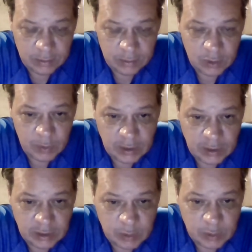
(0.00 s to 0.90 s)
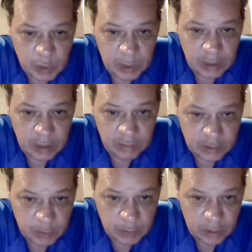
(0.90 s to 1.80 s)
So basically, September 8th of
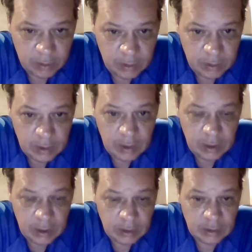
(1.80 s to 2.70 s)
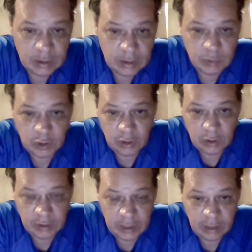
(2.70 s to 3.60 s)
this month up to
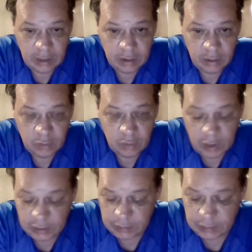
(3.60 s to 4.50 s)
current date on the rise.